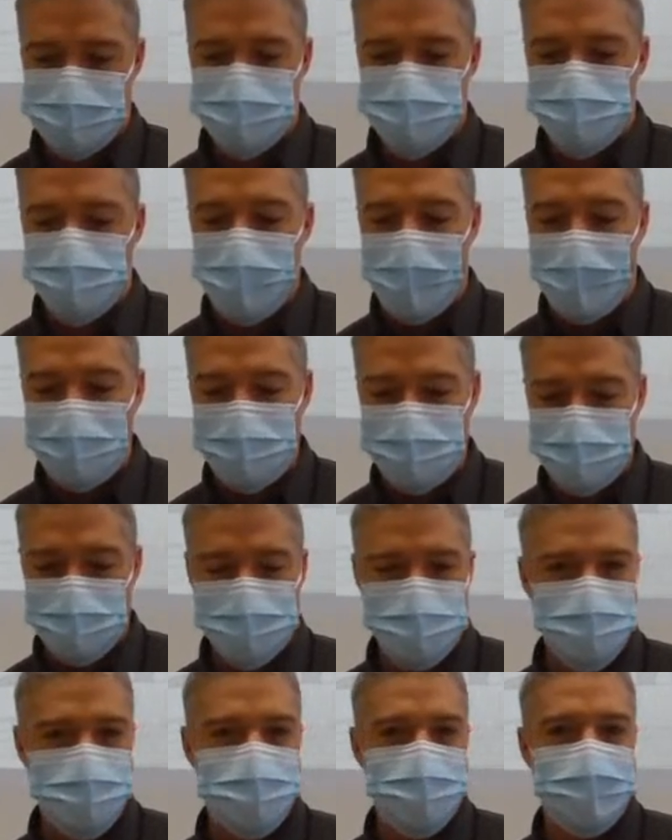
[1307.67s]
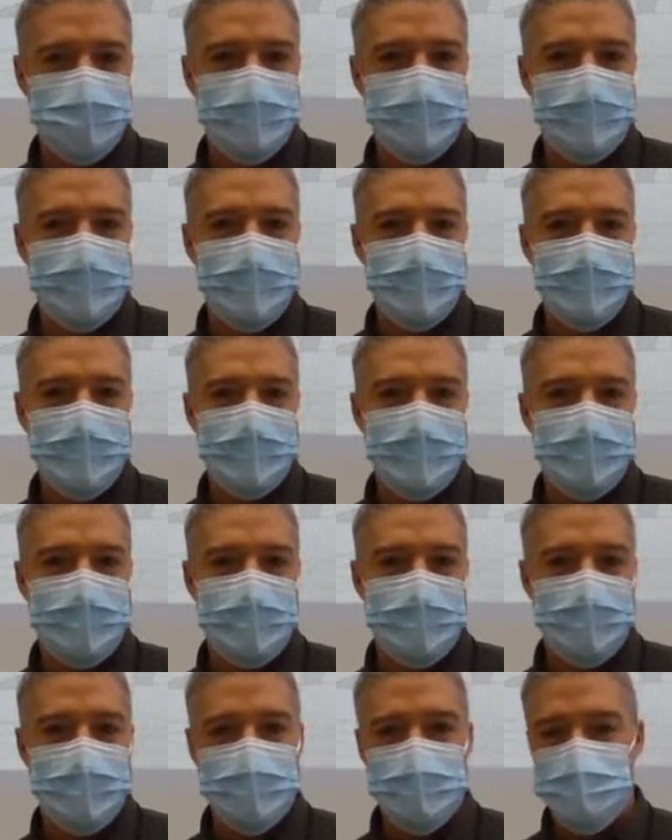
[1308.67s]
some practice.
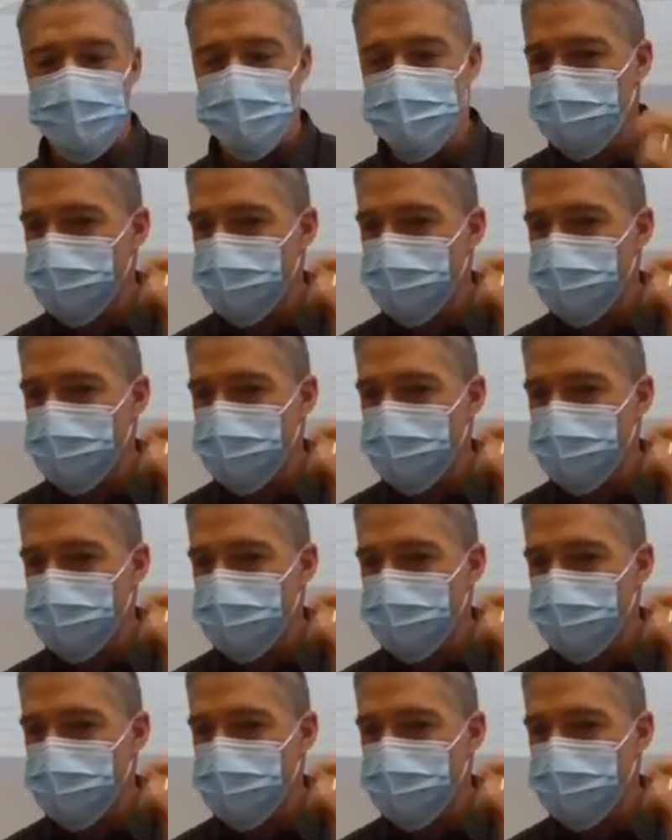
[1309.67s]
I